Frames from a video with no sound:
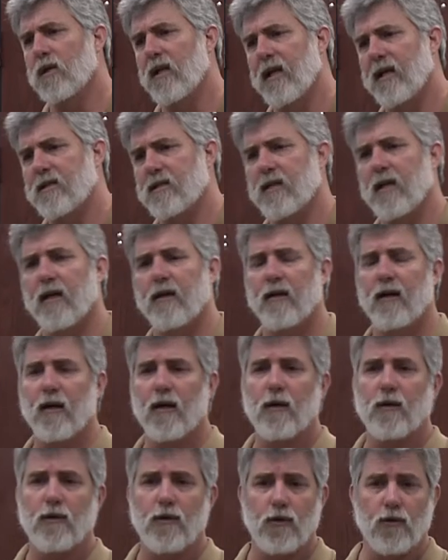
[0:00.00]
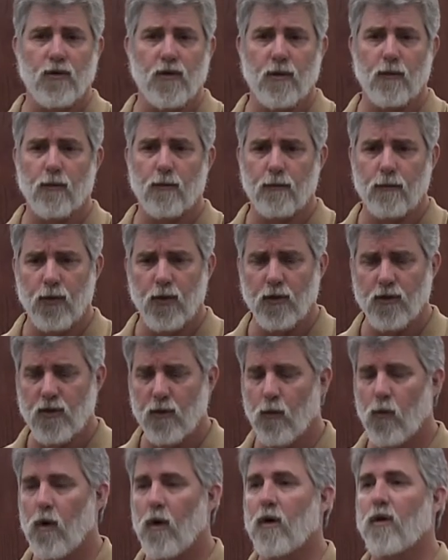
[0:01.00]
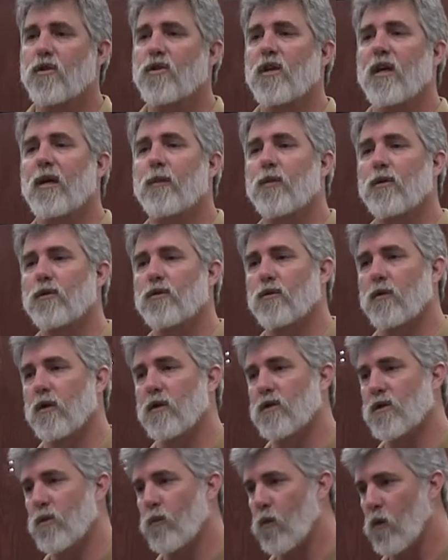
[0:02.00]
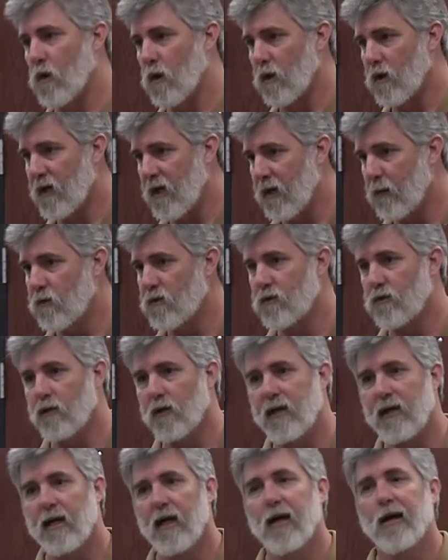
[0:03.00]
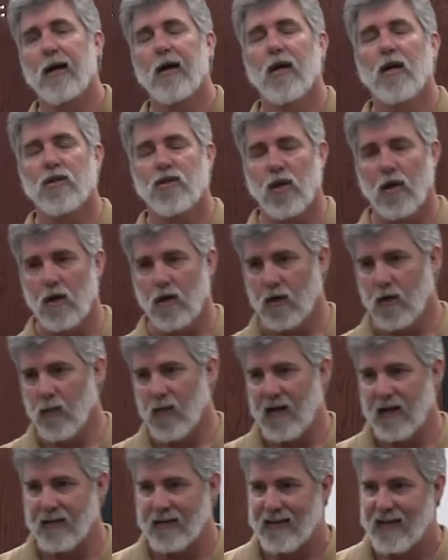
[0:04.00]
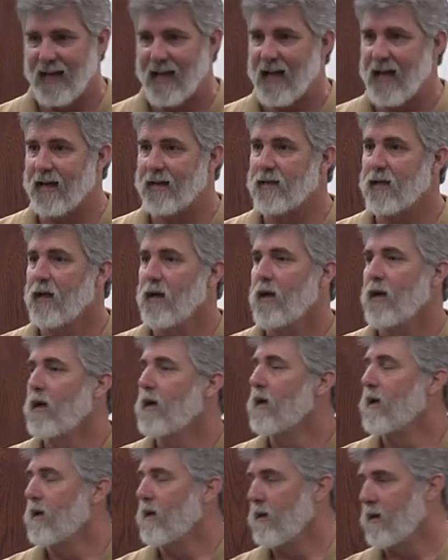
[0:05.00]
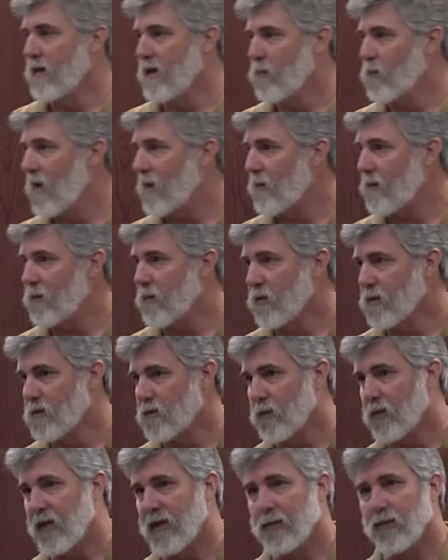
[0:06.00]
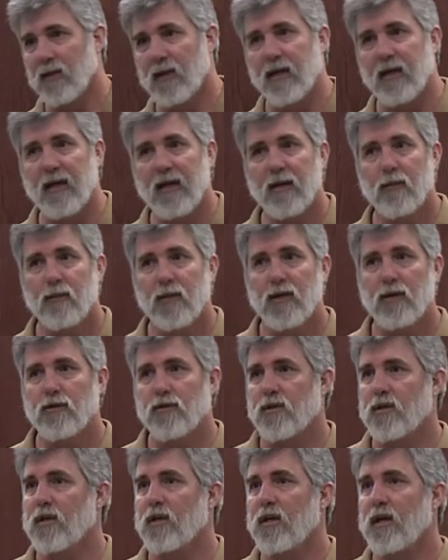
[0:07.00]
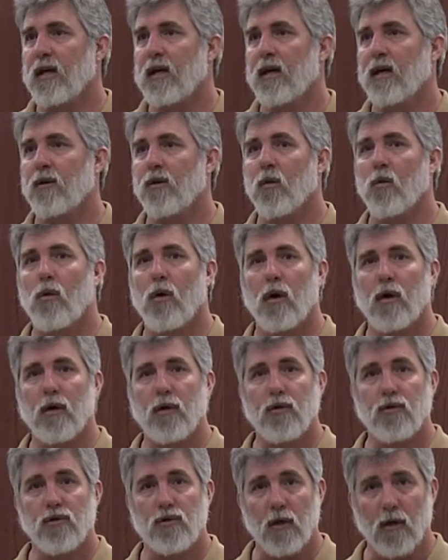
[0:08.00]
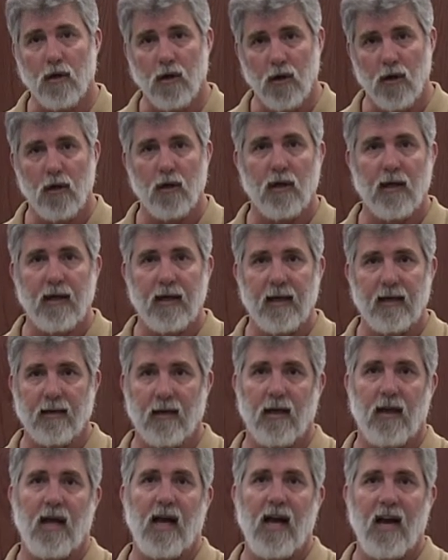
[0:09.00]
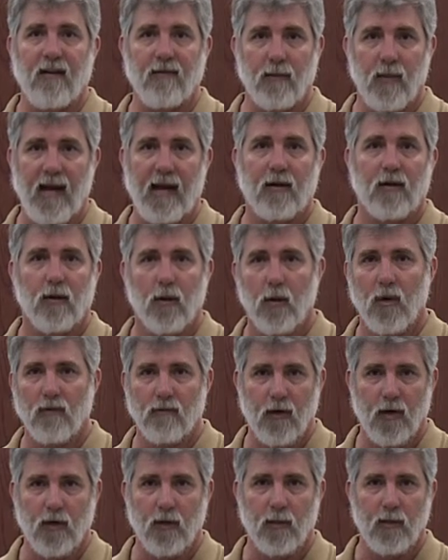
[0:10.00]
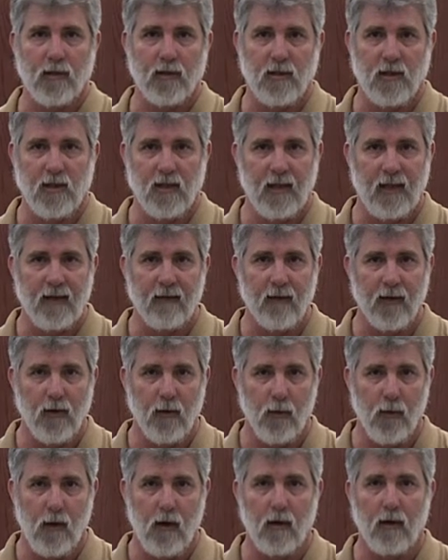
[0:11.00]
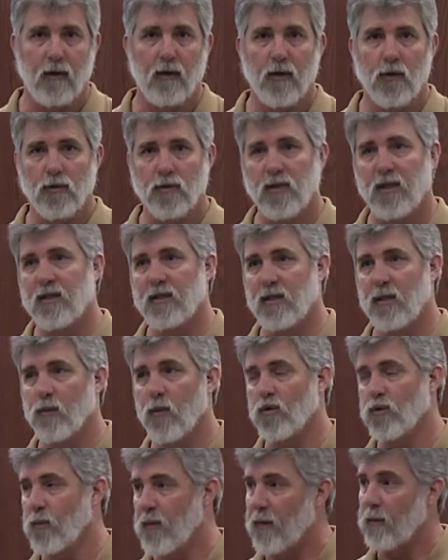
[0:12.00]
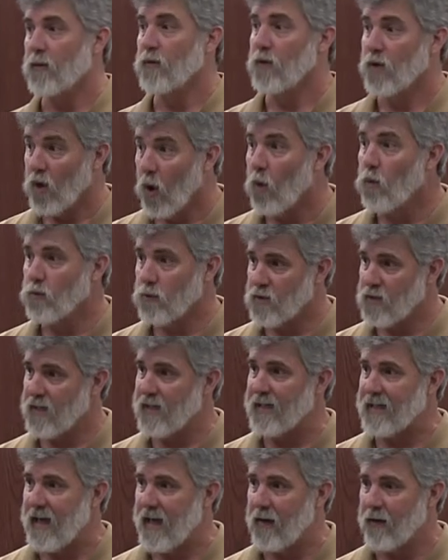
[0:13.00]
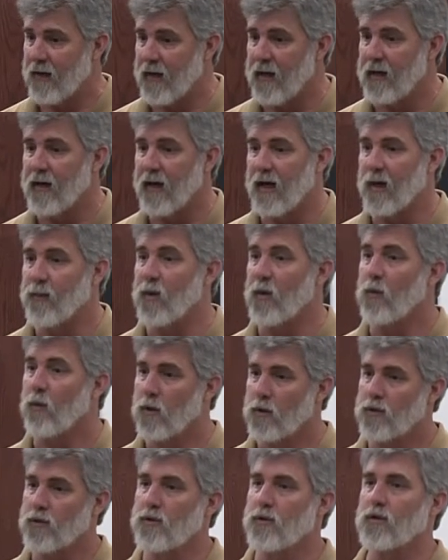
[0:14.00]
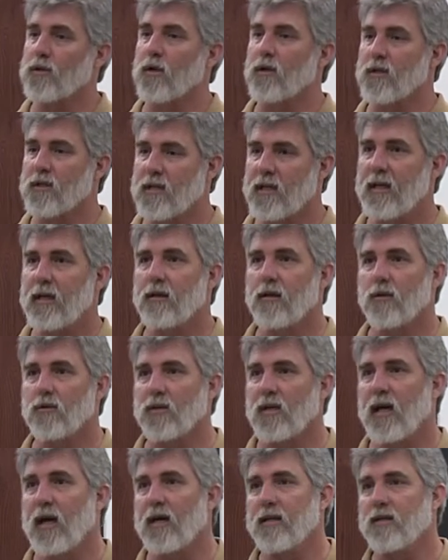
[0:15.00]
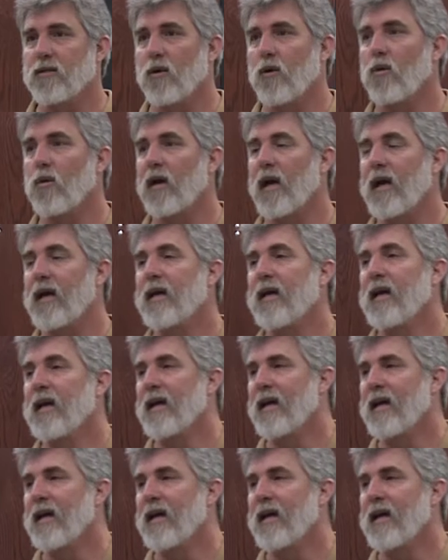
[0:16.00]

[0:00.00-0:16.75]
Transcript: class down there and do some, pull some water samples, run some water chemistry, talk about that then maybe put some people in hip boots and you get out in the water and you start looking at the live macroinvertebrates that live in the water and those things that most people don't see down in there. But once you start seeing those guys, you go, okay,